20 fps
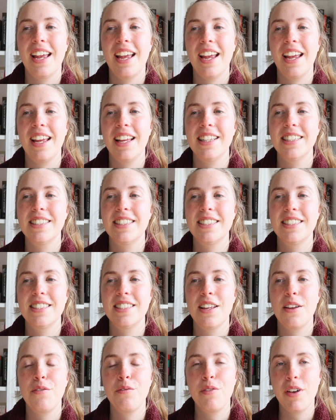It's
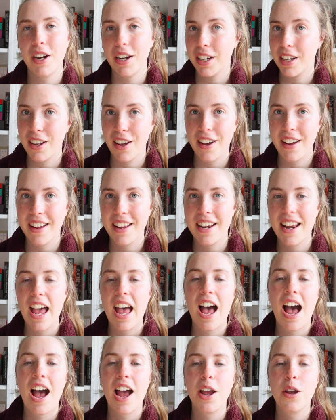very good.
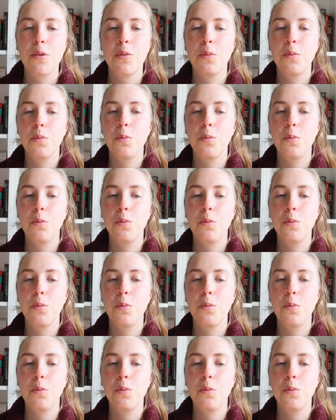I